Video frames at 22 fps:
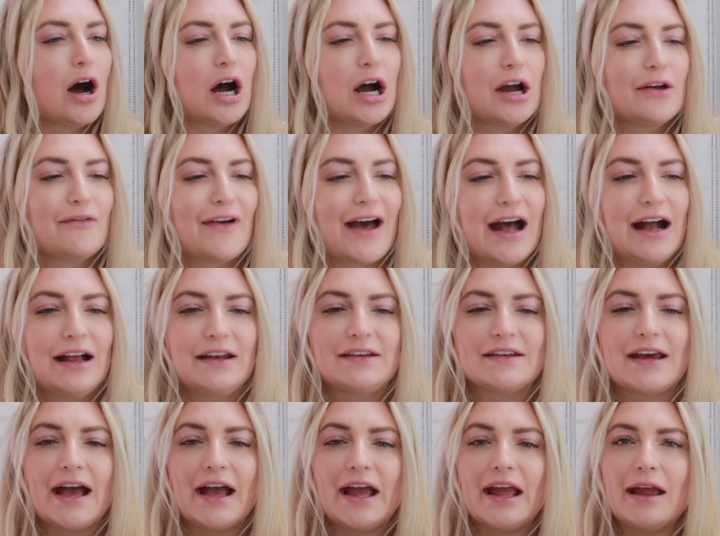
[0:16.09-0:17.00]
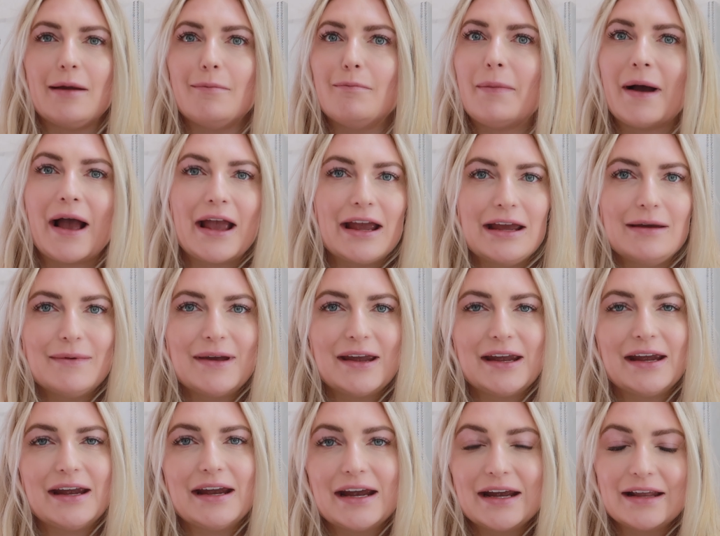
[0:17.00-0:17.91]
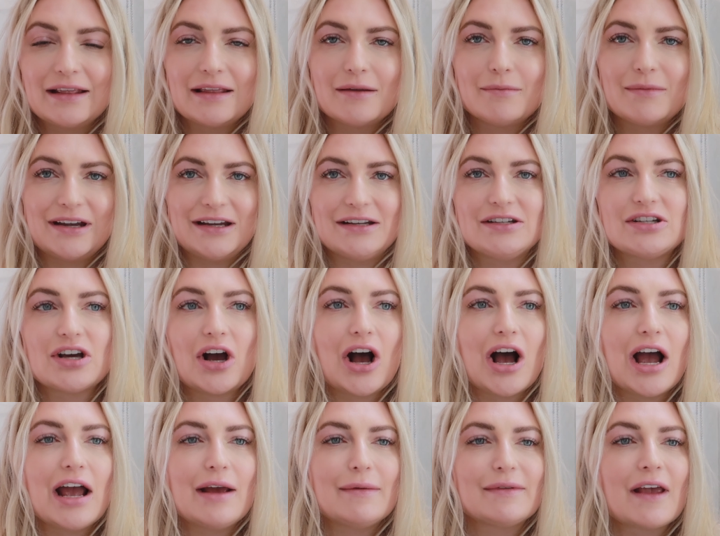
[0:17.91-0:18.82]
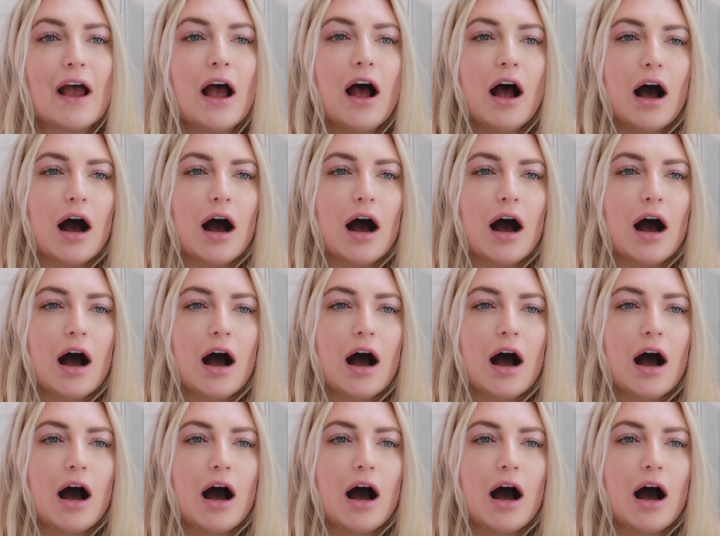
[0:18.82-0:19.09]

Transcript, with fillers: I've had a baby in the meantime.